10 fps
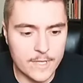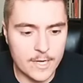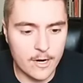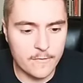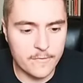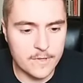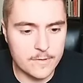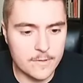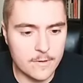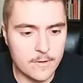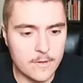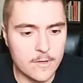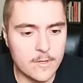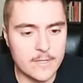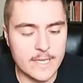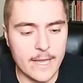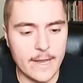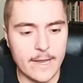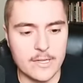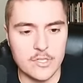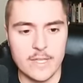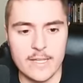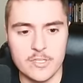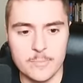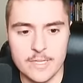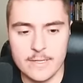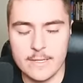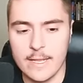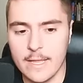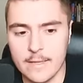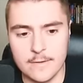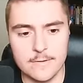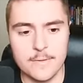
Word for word: yard field goal, cash. That should be nailed